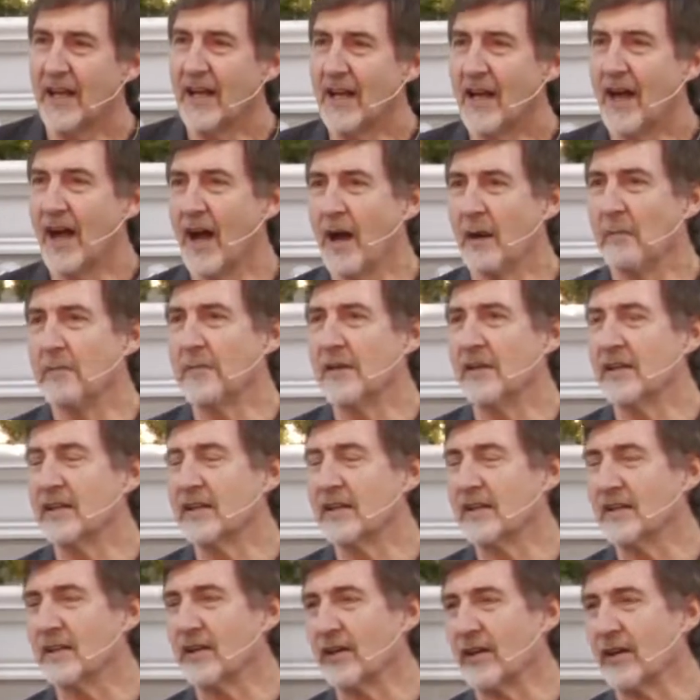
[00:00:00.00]

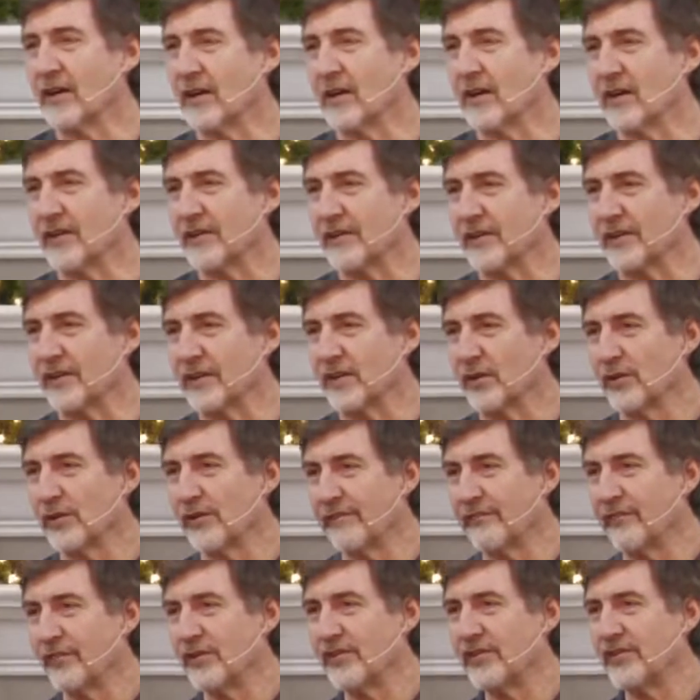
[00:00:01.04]
The
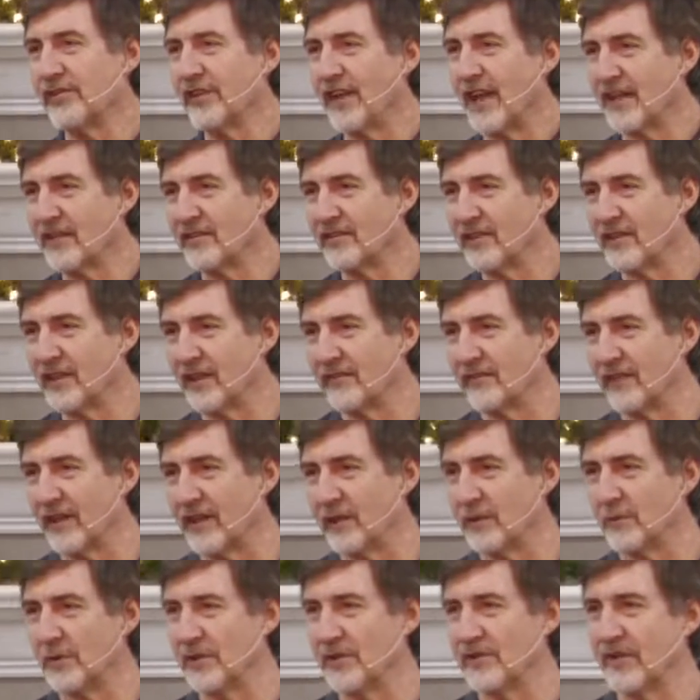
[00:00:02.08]
first
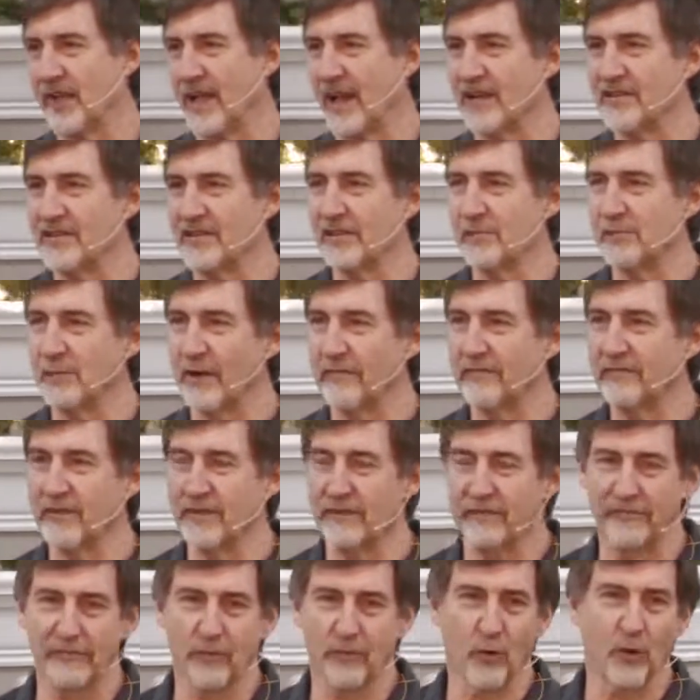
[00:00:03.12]
Thanksgiving was actually
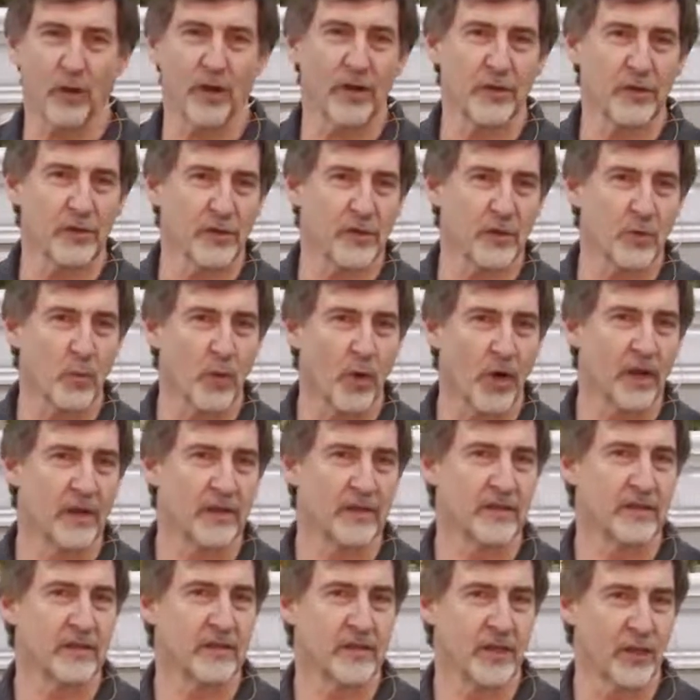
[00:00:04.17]
roughly
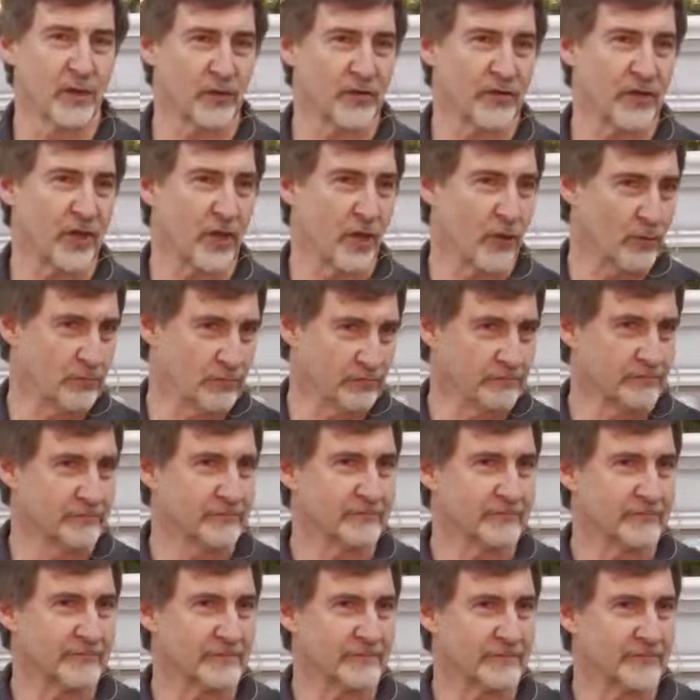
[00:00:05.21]
401 years ago.
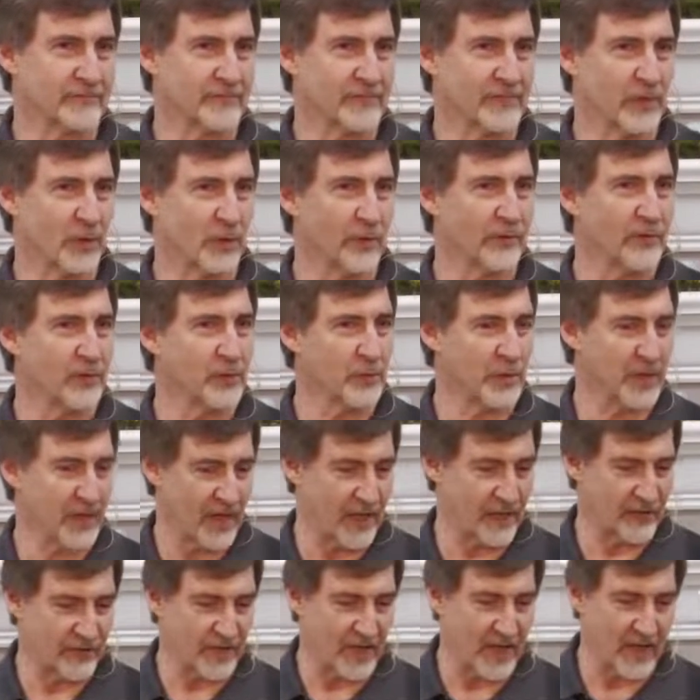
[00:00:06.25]
Don't know if you
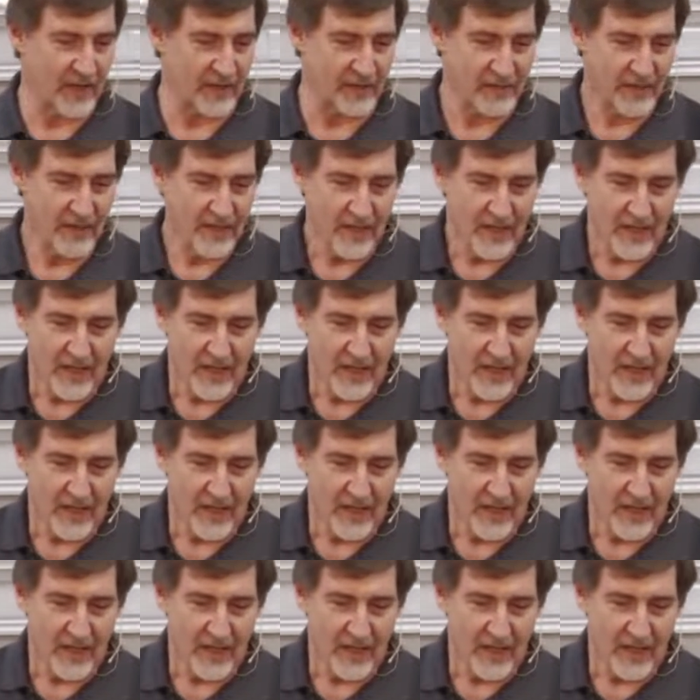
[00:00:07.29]
realize that.